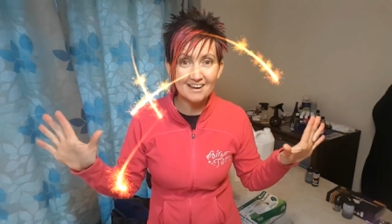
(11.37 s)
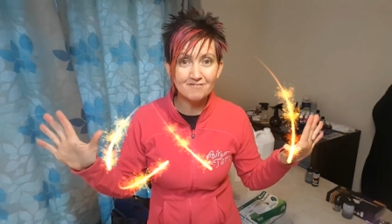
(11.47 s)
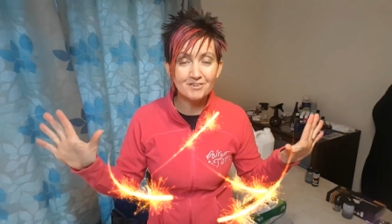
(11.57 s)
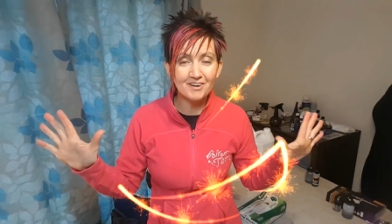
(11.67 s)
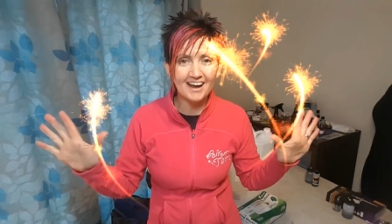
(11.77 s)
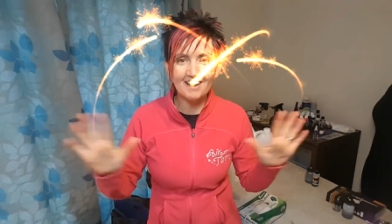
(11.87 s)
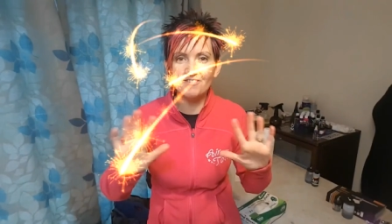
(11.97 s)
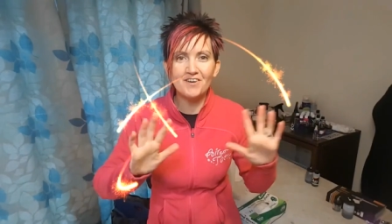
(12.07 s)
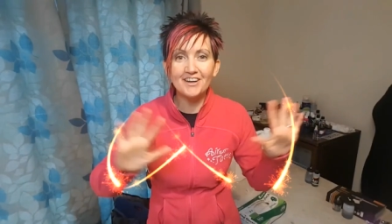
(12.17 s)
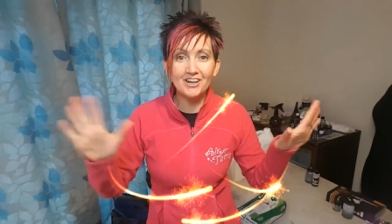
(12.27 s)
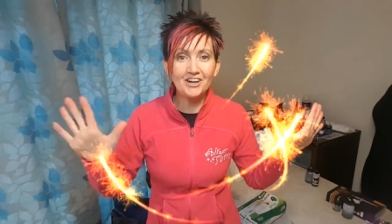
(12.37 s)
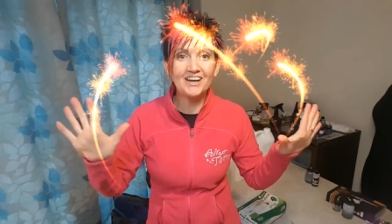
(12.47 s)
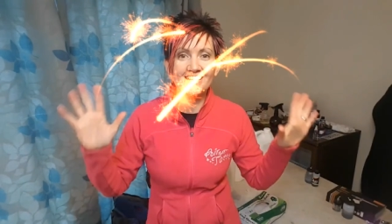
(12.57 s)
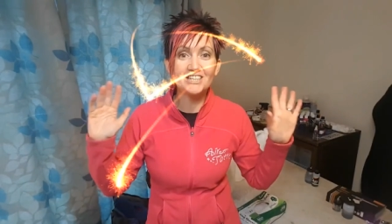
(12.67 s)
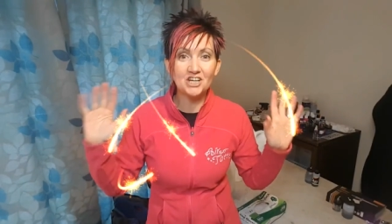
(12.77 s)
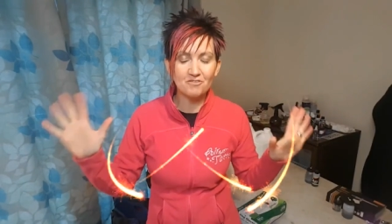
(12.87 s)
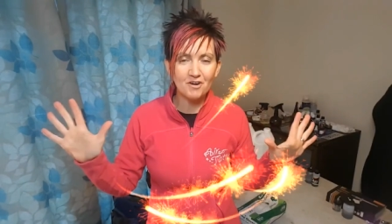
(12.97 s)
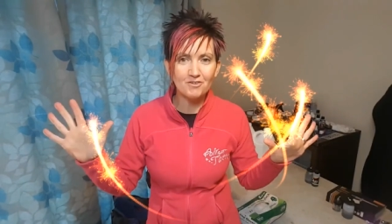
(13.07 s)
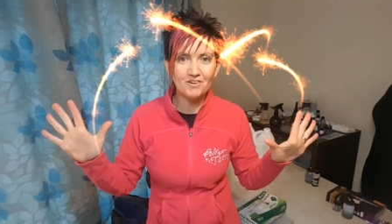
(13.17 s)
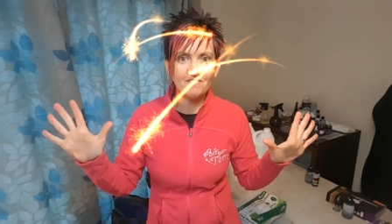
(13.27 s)
everywhere, everywhere you look it's
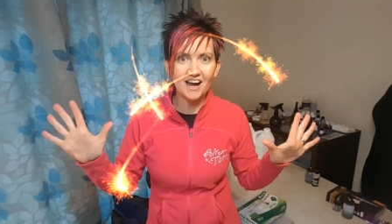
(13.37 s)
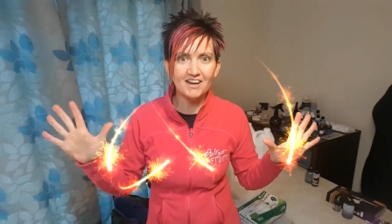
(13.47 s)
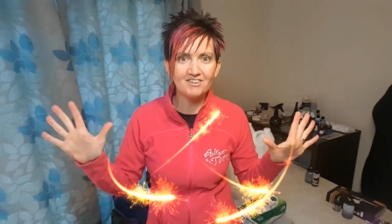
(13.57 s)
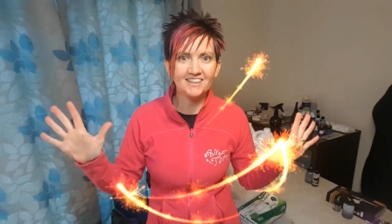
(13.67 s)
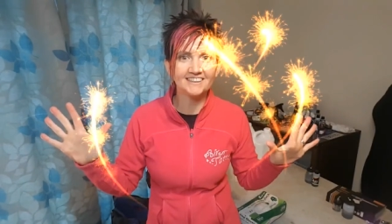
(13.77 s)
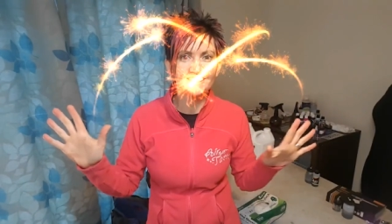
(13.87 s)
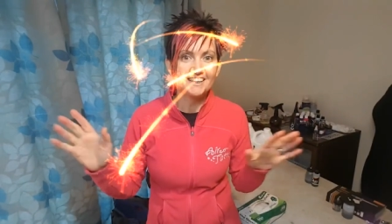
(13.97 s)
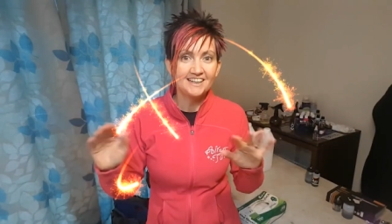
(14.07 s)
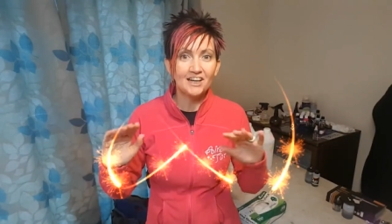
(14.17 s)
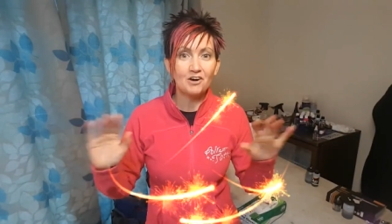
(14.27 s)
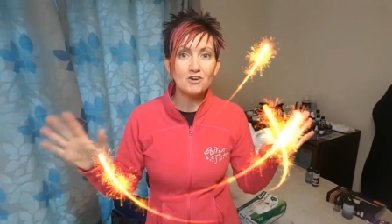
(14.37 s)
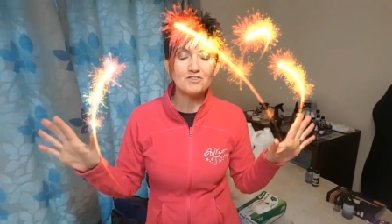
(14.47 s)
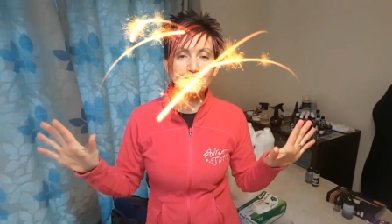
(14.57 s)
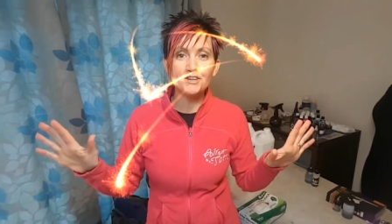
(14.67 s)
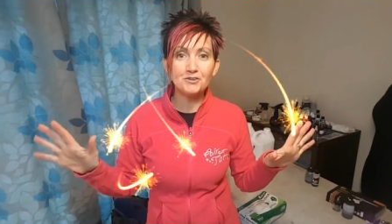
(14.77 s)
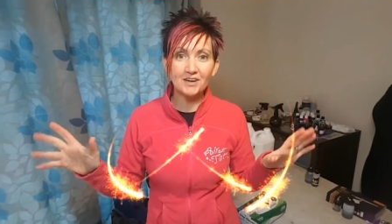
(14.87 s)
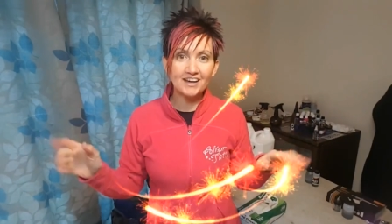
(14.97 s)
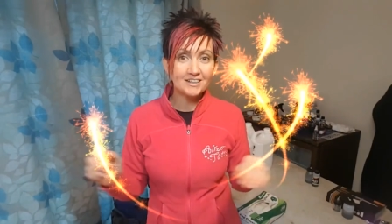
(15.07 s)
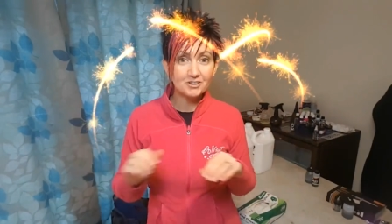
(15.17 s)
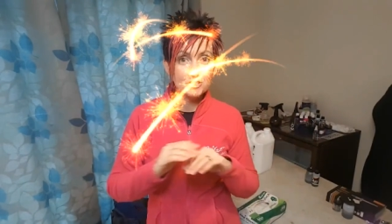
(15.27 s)
coronavirus. Now over in the U K
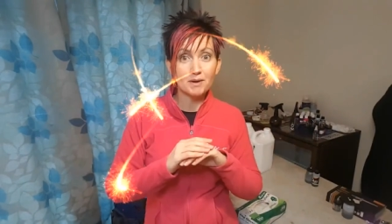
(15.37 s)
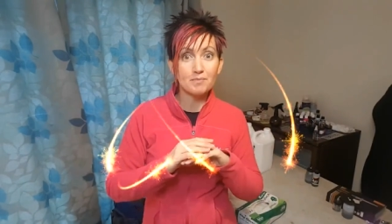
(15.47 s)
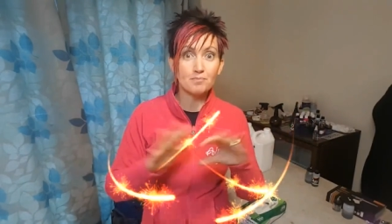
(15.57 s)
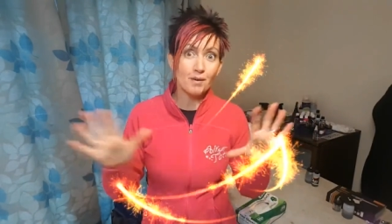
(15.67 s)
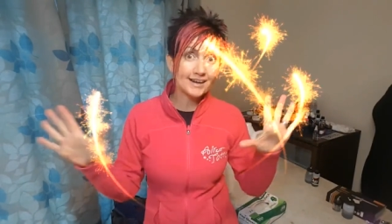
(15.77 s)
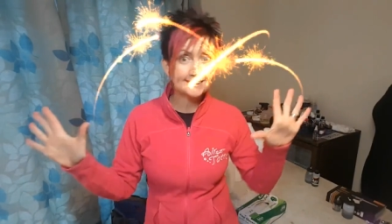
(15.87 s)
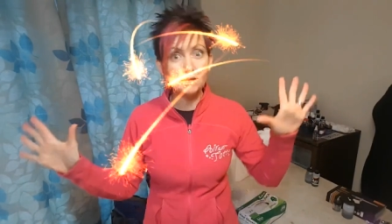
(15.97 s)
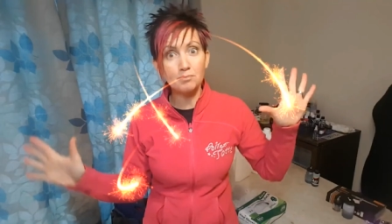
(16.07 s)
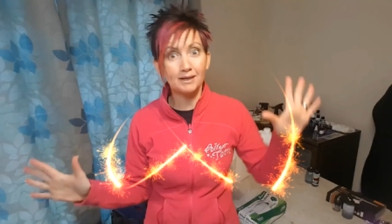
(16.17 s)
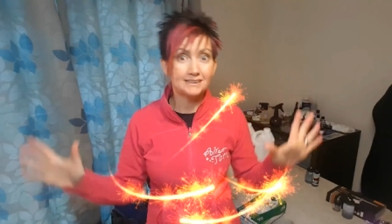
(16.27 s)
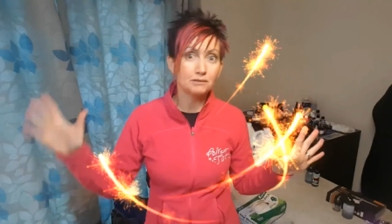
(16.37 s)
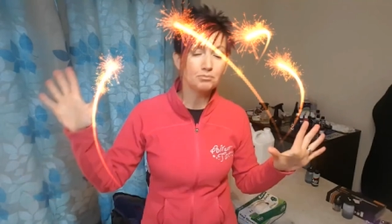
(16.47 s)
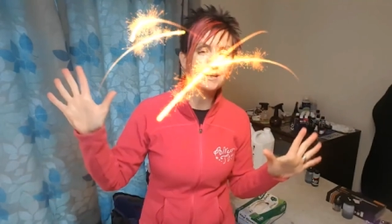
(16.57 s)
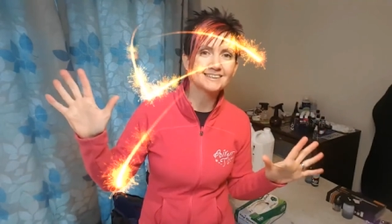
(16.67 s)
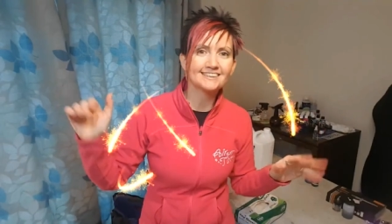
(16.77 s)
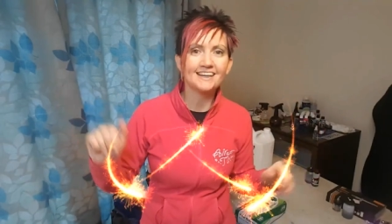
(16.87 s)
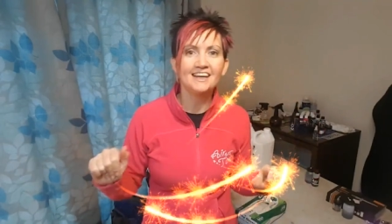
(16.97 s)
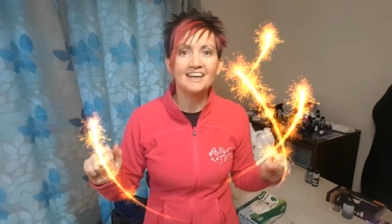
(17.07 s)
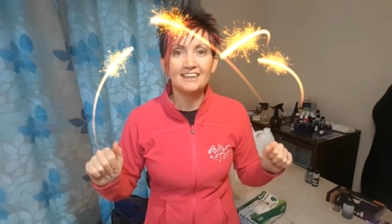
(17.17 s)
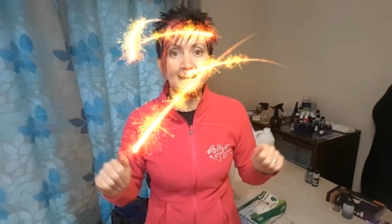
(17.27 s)
it used to be Brexit, Brexit,
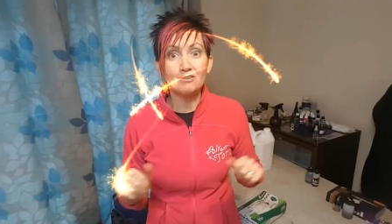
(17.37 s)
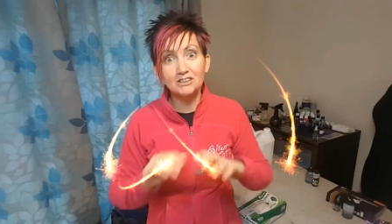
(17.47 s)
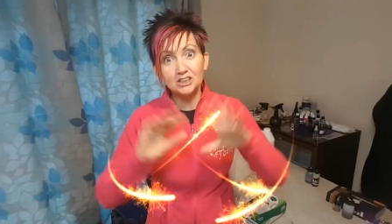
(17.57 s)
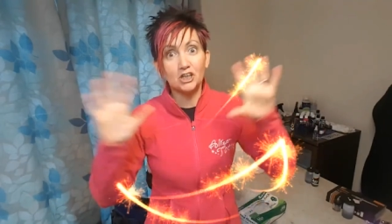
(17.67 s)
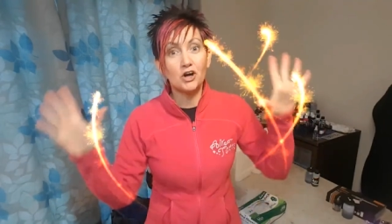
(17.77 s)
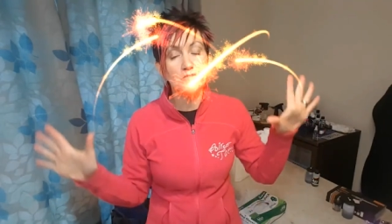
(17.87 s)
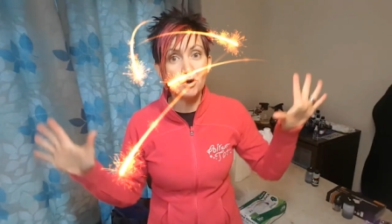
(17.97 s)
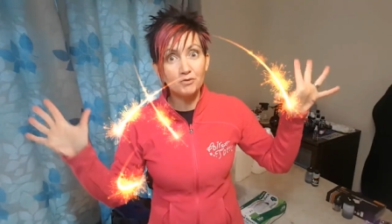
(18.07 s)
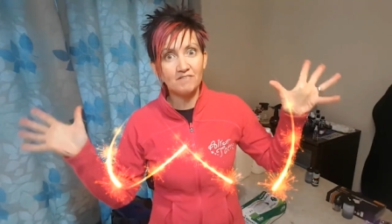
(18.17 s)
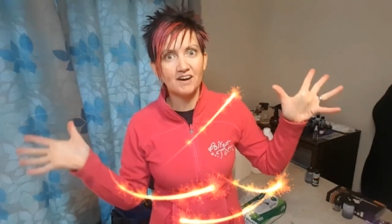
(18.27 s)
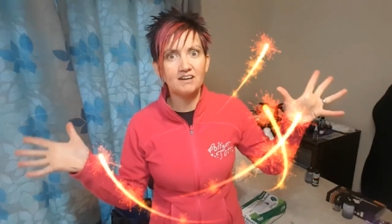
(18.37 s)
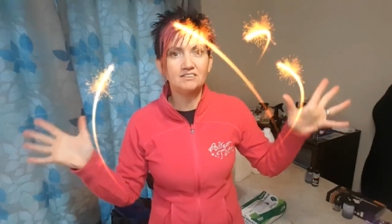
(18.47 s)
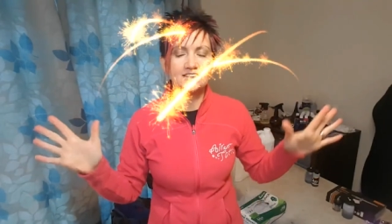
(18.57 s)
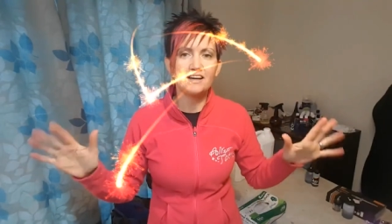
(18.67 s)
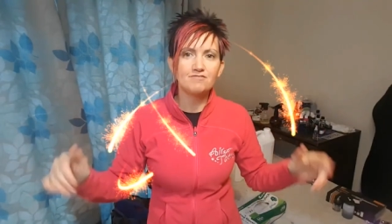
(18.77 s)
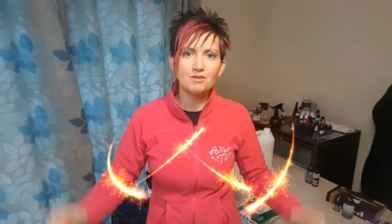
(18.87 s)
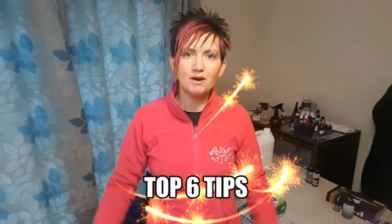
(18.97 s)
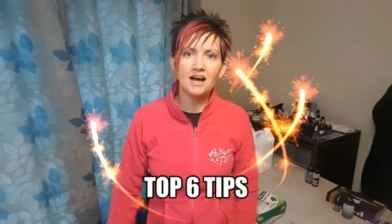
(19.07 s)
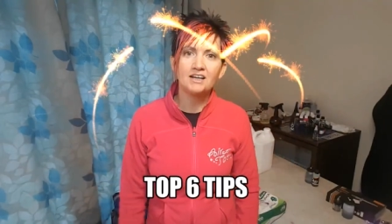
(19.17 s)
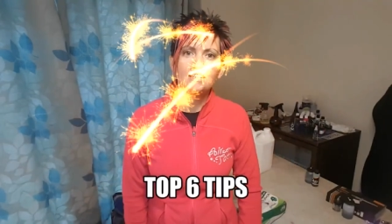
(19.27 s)
Brexit, now it's coronavirus everywhere.